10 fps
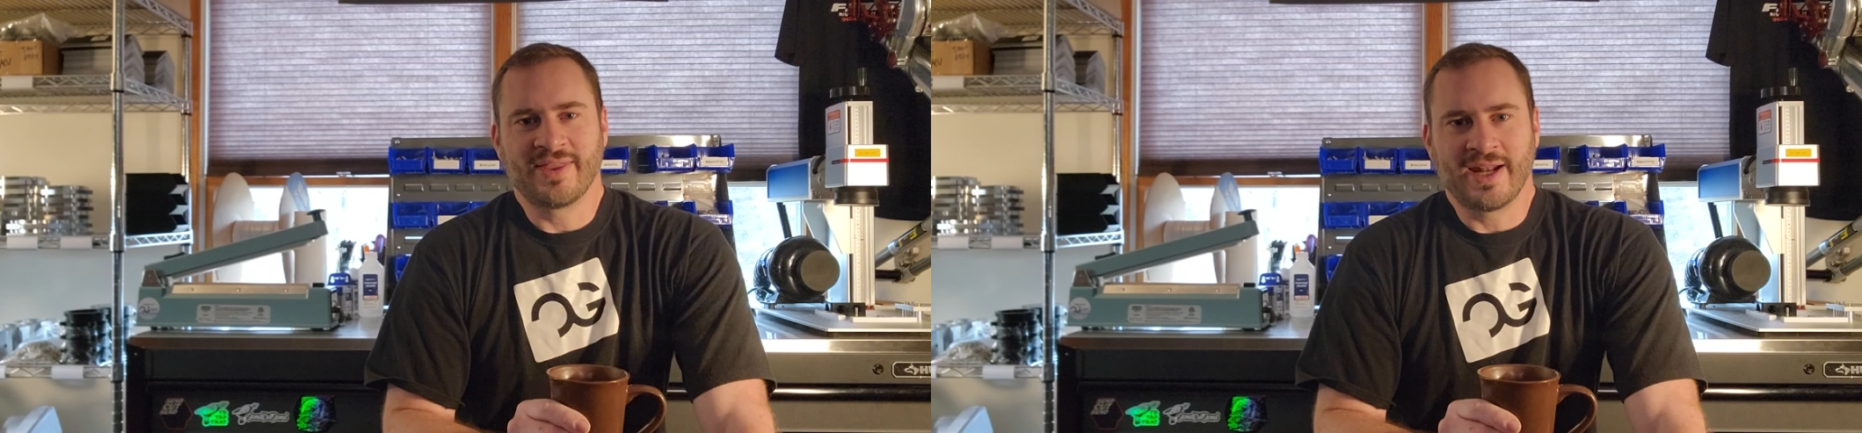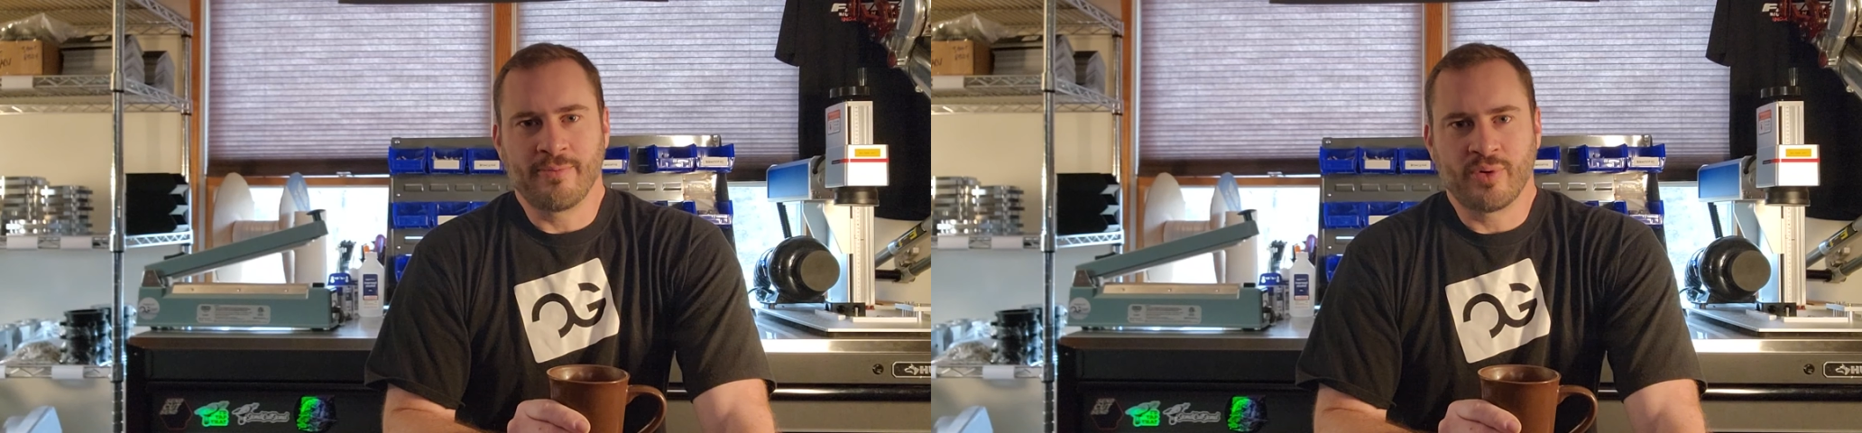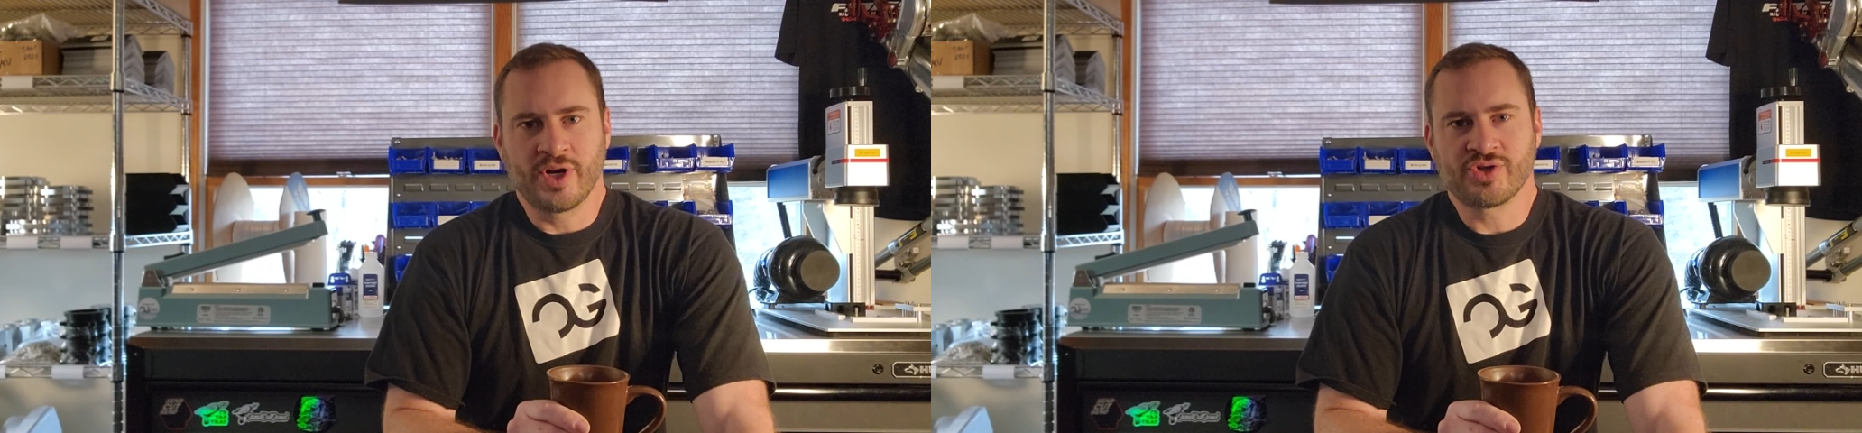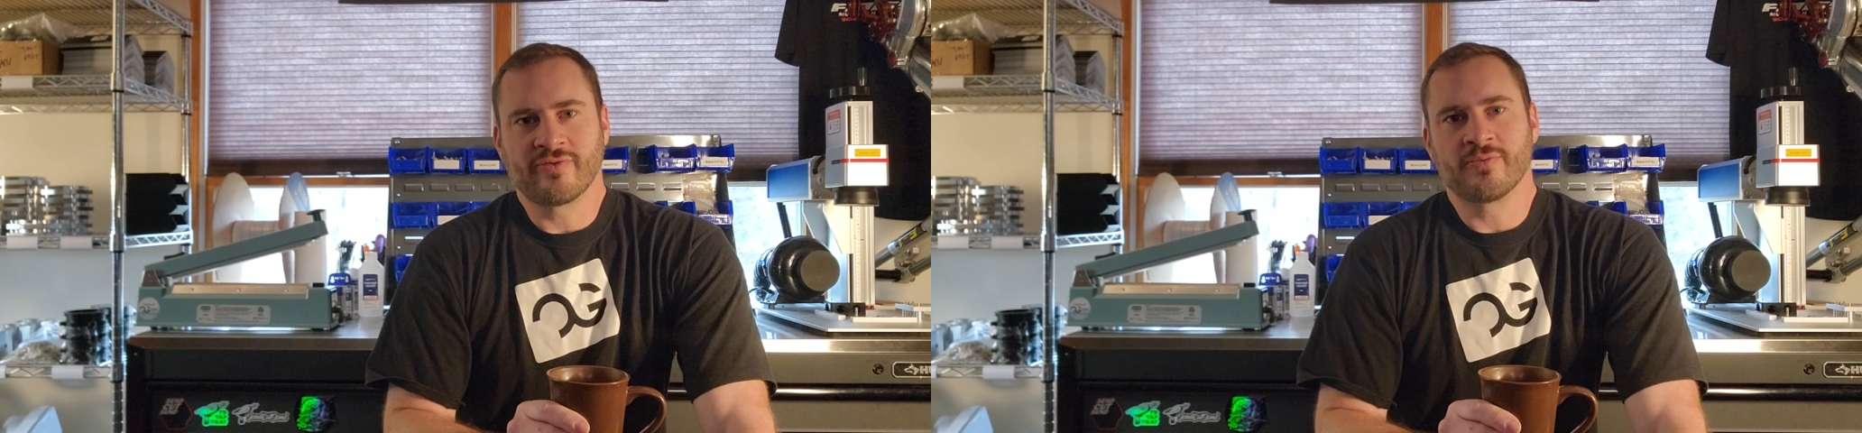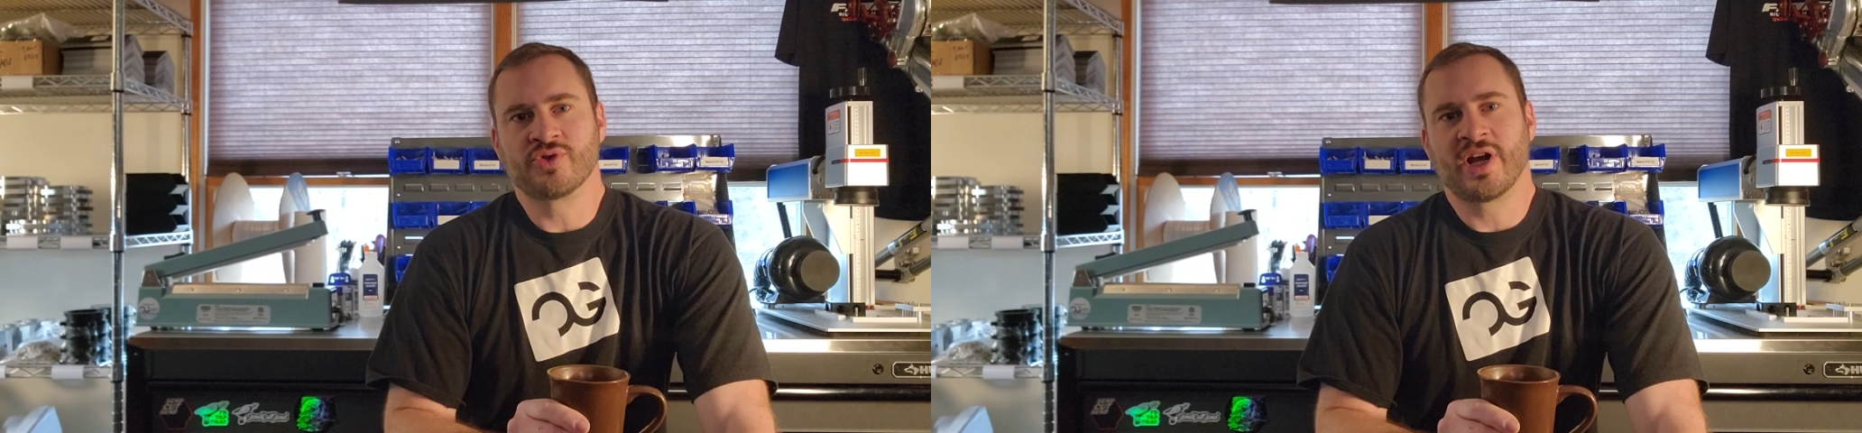that impression
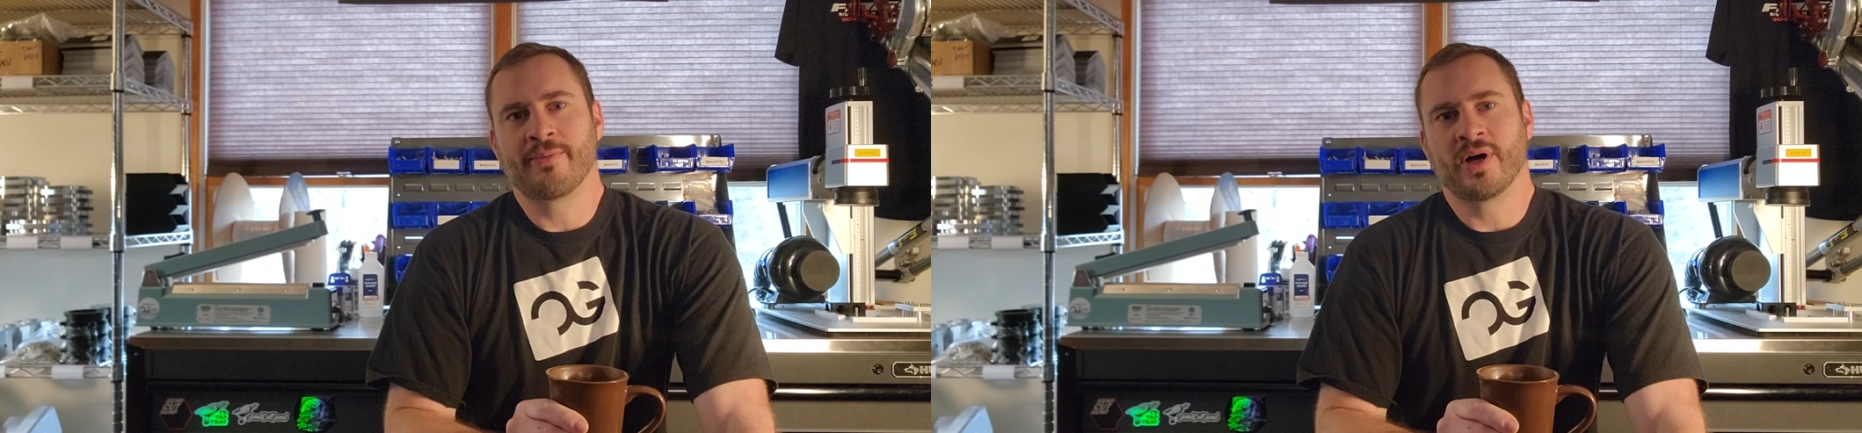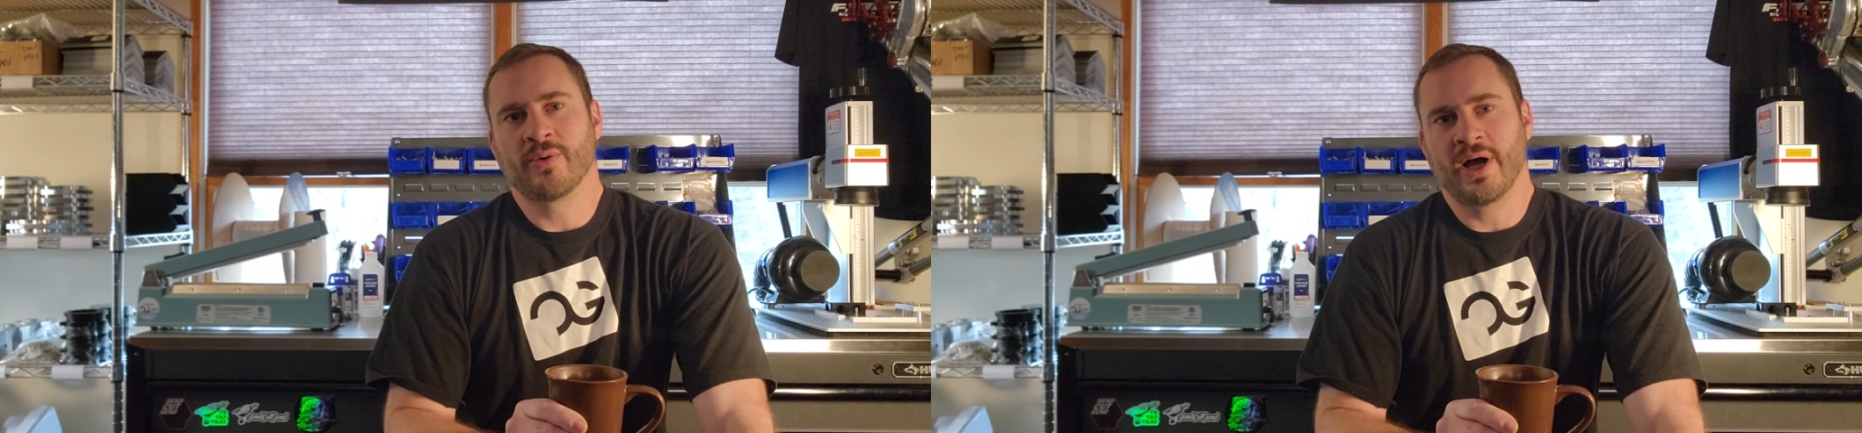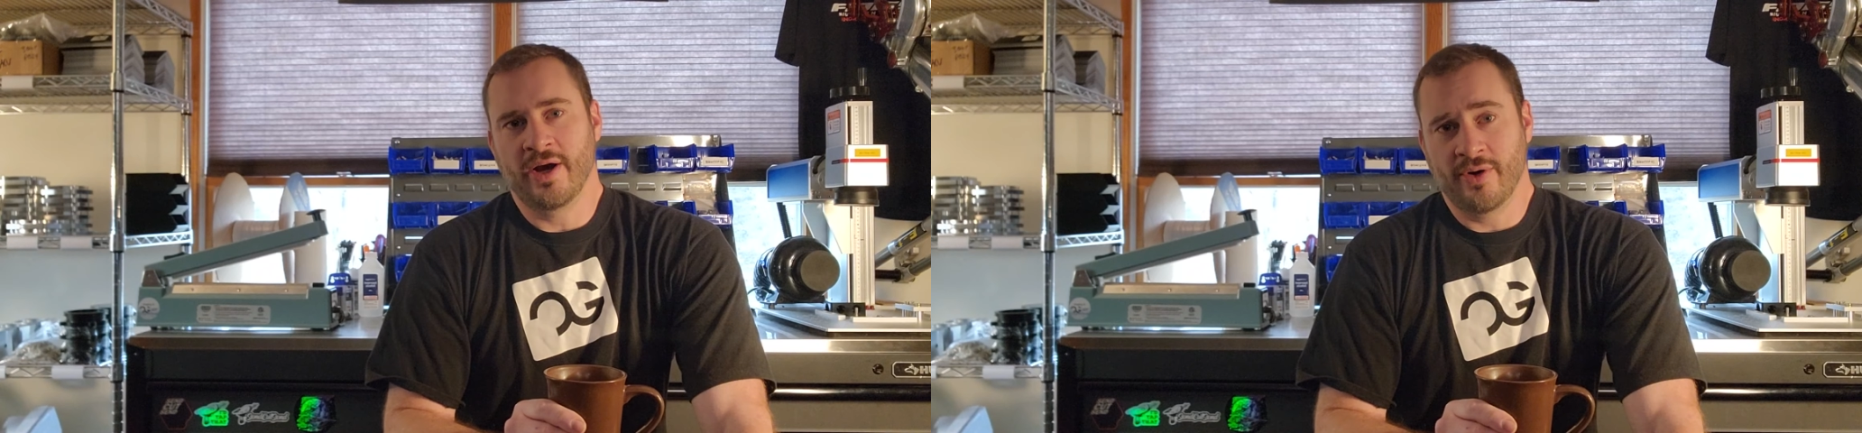from drive-by-wire